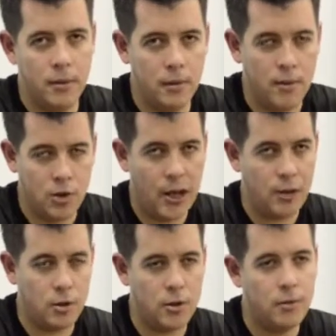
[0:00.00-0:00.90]
and
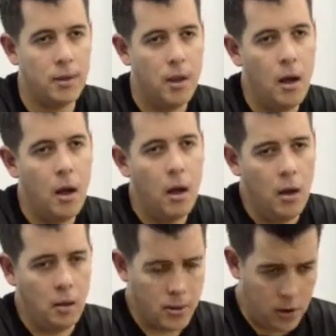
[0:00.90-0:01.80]
change.
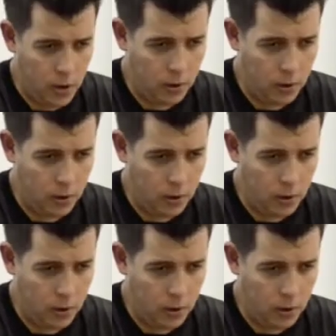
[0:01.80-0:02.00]
So